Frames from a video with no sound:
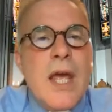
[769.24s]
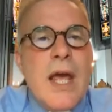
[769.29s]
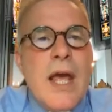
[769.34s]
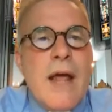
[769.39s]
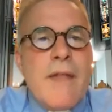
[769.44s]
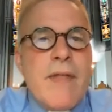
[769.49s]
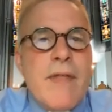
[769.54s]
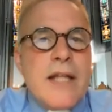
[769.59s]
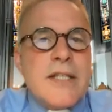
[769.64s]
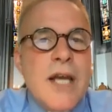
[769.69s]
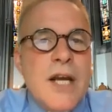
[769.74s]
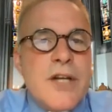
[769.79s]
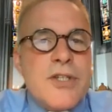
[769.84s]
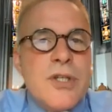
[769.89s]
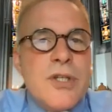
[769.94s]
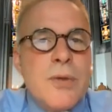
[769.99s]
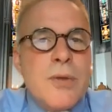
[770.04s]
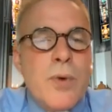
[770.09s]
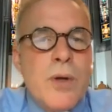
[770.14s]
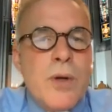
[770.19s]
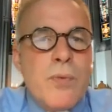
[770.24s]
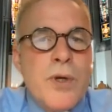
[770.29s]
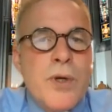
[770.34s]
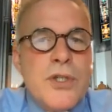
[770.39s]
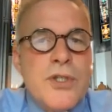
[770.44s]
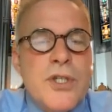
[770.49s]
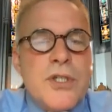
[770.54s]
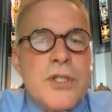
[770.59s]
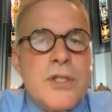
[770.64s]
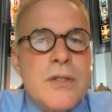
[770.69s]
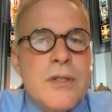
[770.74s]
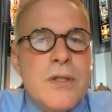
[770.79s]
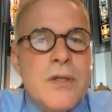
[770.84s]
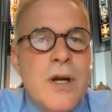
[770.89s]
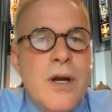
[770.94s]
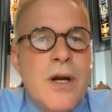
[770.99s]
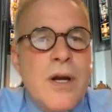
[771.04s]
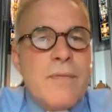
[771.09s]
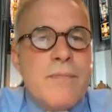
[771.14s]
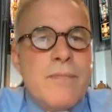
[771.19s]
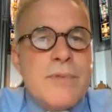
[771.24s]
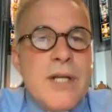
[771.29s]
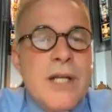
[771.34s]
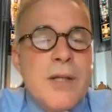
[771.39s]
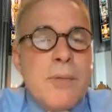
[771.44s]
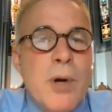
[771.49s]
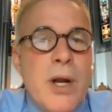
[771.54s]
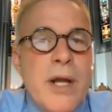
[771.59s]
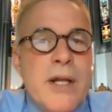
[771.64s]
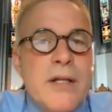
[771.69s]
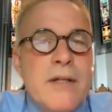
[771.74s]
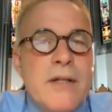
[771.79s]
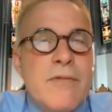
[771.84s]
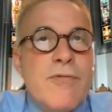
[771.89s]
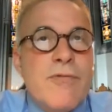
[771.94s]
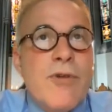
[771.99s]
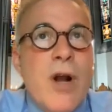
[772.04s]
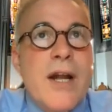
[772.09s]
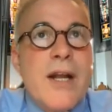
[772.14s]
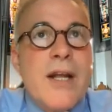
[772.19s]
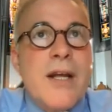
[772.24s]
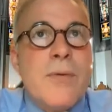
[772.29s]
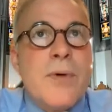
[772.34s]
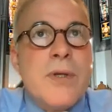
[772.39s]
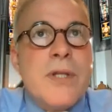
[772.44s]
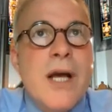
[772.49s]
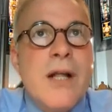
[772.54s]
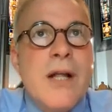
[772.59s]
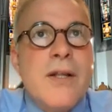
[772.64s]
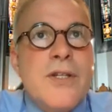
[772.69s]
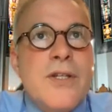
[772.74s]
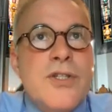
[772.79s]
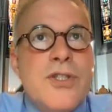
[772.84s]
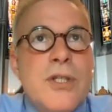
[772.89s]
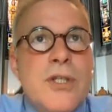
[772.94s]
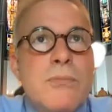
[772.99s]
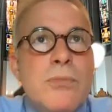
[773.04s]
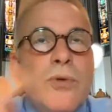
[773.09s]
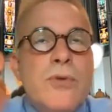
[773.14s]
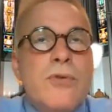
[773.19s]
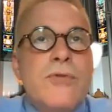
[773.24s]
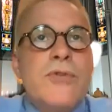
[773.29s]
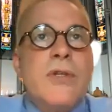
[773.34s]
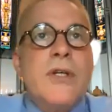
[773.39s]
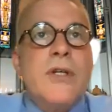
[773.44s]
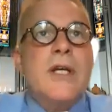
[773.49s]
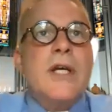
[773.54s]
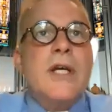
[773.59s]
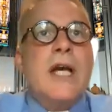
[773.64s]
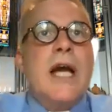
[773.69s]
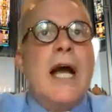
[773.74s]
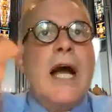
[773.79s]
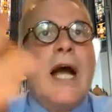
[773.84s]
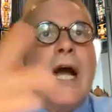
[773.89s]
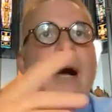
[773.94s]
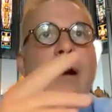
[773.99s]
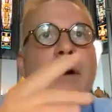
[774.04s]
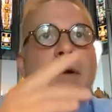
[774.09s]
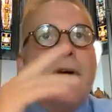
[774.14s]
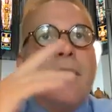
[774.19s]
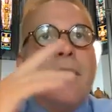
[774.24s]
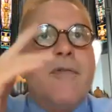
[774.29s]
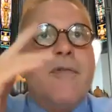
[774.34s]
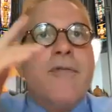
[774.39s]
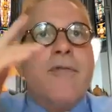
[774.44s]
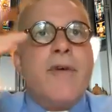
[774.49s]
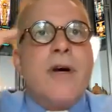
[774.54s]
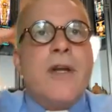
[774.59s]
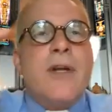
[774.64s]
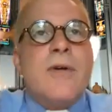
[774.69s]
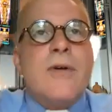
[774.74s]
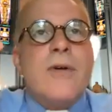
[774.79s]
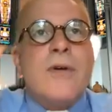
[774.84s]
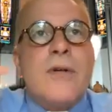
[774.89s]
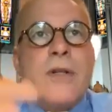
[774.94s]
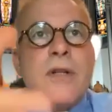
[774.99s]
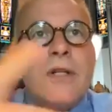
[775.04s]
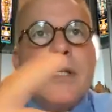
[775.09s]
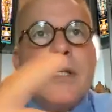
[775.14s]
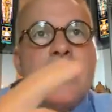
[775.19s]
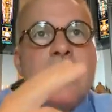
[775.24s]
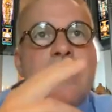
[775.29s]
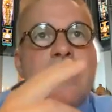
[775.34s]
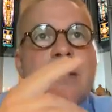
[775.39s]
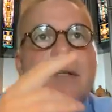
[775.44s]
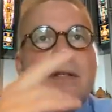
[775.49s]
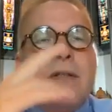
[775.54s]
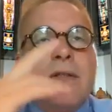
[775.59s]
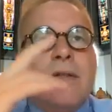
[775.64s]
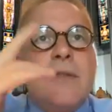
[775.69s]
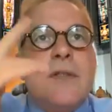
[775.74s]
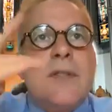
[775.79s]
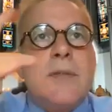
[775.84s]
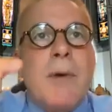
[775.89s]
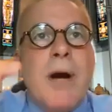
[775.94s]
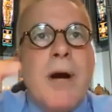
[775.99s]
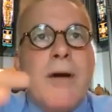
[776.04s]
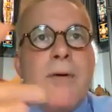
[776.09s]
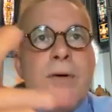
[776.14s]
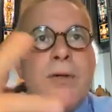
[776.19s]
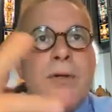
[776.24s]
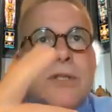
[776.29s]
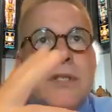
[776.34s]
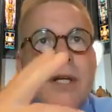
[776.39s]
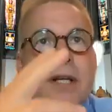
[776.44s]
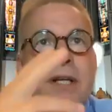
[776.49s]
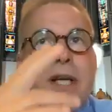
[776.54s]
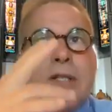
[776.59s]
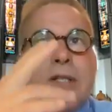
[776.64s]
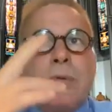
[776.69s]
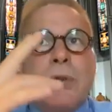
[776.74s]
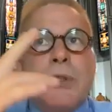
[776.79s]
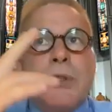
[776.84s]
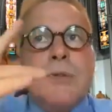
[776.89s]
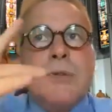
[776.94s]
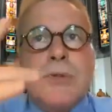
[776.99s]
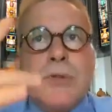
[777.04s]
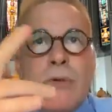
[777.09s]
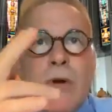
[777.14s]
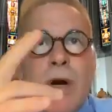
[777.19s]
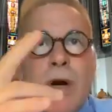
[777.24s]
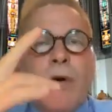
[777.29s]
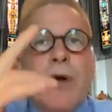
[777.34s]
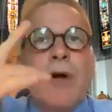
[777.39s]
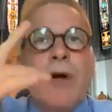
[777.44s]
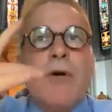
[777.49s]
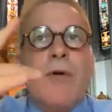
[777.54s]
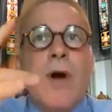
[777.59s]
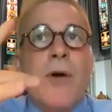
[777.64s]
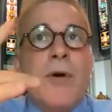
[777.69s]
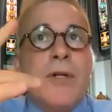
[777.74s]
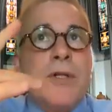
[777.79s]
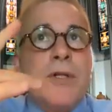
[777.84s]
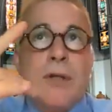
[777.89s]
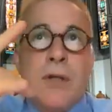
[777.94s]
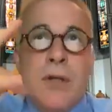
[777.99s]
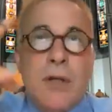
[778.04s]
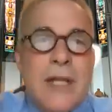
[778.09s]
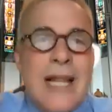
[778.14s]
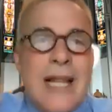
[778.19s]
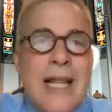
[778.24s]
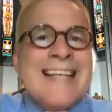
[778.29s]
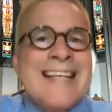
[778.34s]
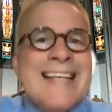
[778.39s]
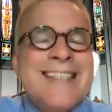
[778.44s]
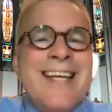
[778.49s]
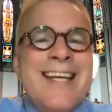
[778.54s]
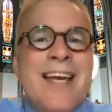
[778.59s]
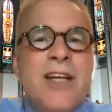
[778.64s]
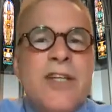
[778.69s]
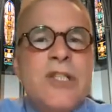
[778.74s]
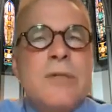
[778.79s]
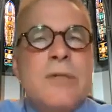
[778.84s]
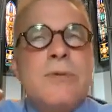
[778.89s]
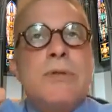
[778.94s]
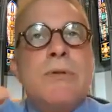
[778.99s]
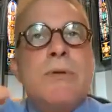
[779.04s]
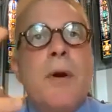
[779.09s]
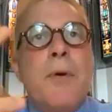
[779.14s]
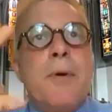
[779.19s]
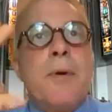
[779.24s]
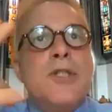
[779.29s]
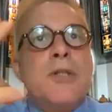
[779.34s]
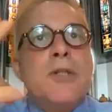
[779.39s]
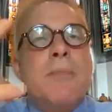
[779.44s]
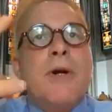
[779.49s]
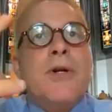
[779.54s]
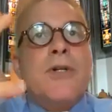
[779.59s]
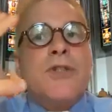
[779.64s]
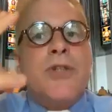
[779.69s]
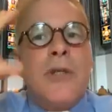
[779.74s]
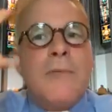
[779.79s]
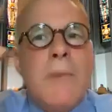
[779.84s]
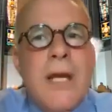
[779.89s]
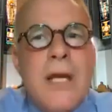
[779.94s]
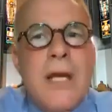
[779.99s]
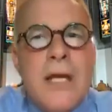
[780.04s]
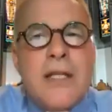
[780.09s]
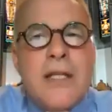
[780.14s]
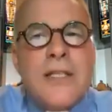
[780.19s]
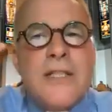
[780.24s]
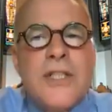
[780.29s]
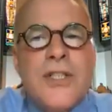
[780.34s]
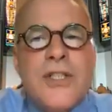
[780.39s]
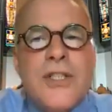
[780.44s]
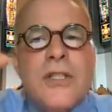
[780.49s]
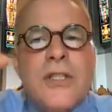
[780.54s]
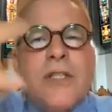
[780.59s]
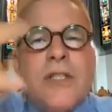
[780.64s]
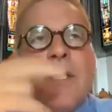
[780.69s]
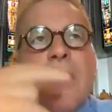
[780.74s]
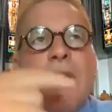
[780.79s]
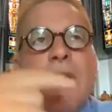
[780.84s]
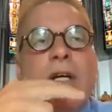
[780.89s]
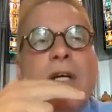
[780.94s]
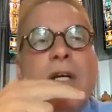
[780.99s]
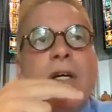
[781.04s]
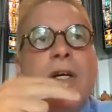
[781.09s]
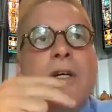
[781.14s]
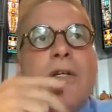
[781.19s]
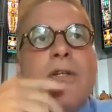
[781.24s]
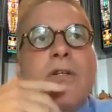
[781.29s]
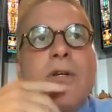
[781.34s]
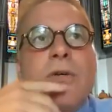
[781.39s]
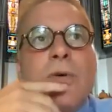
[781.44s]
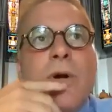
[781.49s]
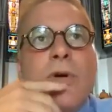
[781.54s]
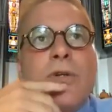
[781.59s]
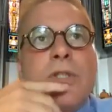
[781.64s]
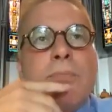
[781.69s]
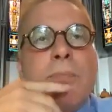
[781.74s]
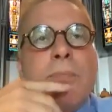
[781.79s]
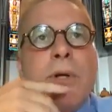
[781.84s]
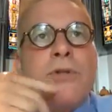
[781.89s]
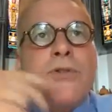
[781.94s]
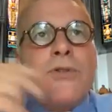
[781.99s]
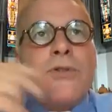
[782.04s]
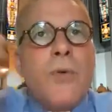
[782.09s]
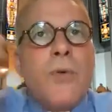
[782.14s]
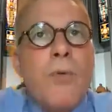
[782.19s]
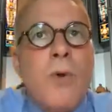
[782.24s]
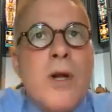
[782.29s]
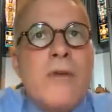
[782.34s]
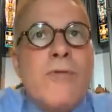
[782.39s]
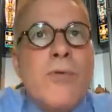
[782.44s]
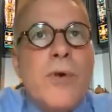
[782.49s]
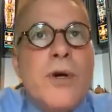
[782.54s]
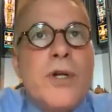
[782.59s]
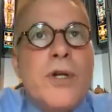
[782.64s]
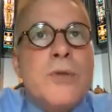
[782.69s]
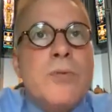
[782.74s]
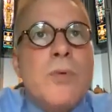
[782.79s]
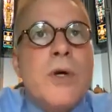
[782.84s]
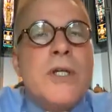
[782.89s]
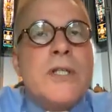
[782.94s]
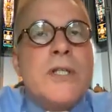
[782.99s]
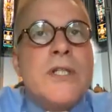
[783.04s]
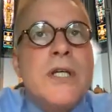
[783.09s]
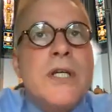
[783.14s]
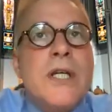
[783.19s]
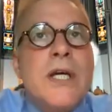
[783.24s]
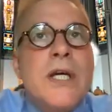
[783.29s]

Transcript: And that's actually what we just celebrated Friday with Helen. She moved out of an earthly spiral staircase where she was growing to her last days. She was growing spiritually, making decisions to grow spiritually, one of which was